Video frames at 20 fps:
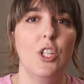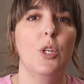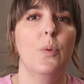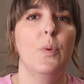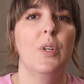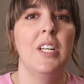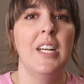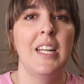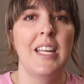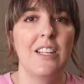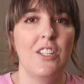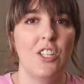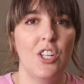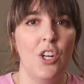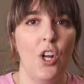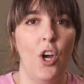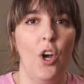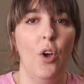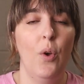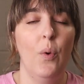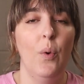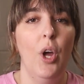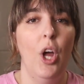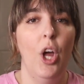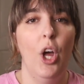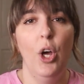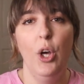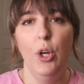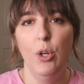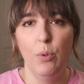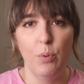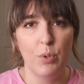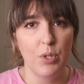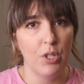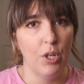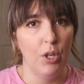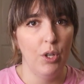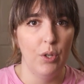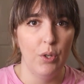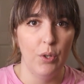you would need to know who
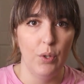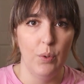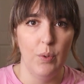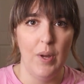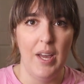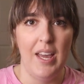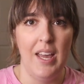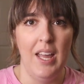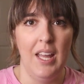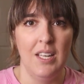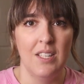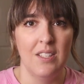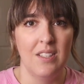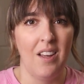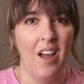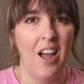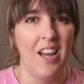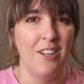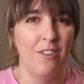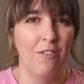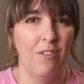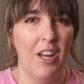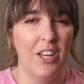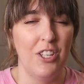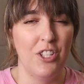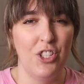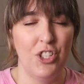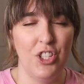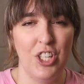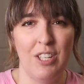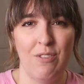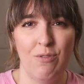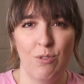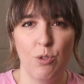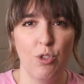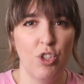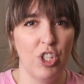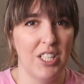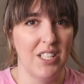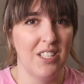was who and kind of a
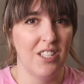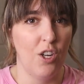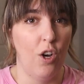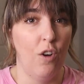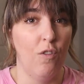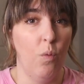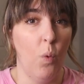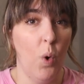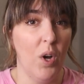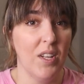general gist of